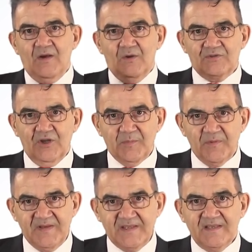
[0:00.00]
On top
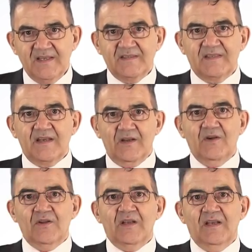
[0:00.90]
of it, there
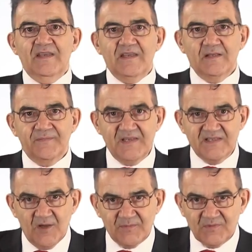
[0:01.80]
are legal
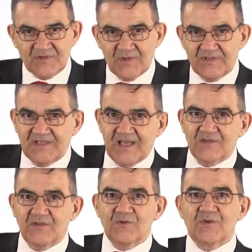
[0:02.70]
fees up to
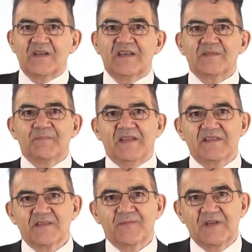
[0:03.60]
30,000 euro and
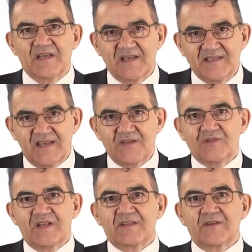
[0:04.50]
expenses for
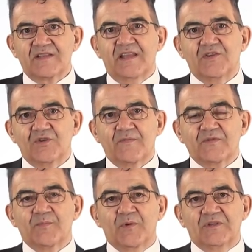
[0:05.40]
legalization and translation of
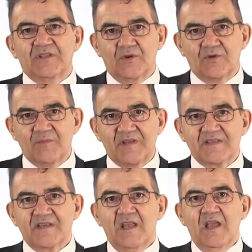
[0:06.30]
supporting
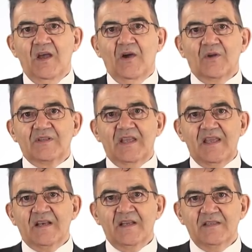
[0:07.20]
documents. Are
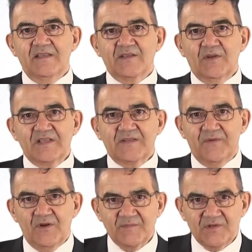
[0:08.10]
there dishonest
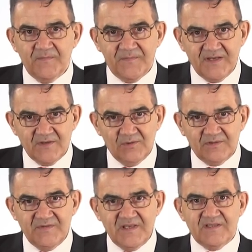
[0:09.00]
firms offering
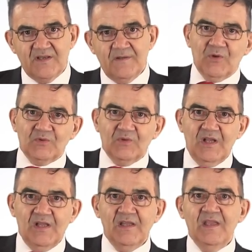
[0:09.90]
Golden Visa
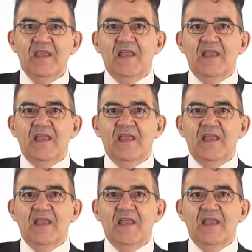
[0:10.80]
Portugal?